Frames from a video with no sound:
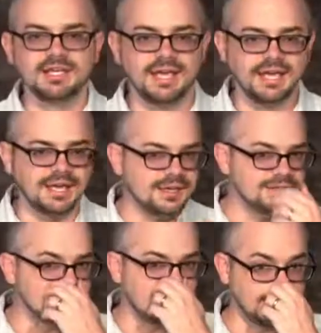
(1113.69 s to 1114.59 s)

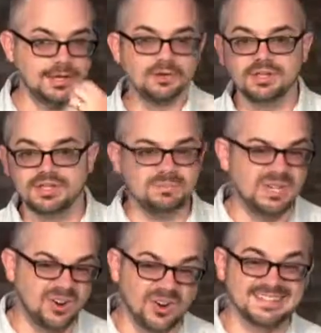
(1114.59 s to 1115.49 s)
And it'd
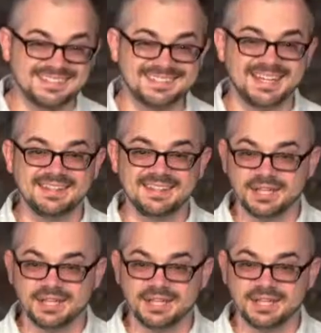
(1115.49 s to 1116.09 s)
be hard to say that